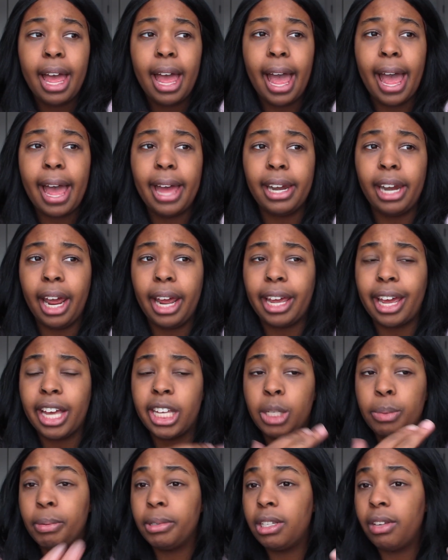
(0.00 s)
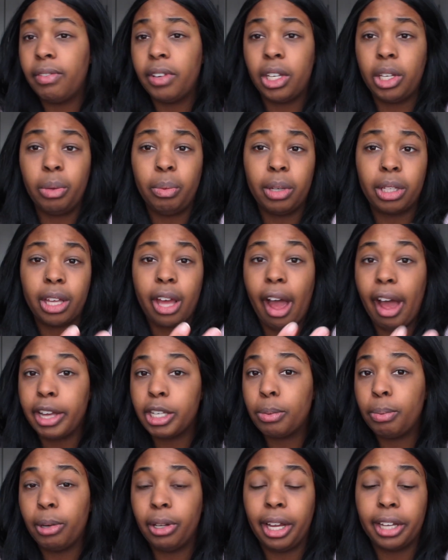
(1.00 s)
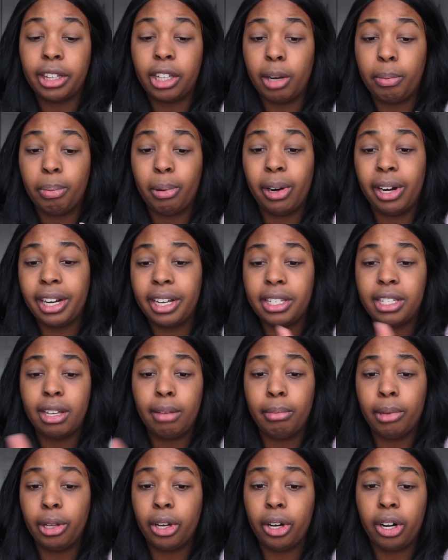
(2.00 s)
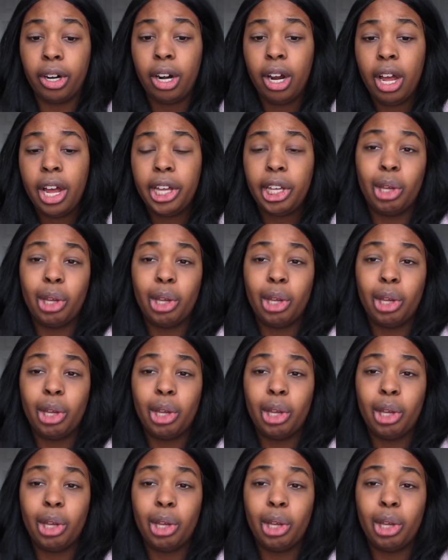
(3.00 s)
and I guess specifically with Casper, like they're pretty similar.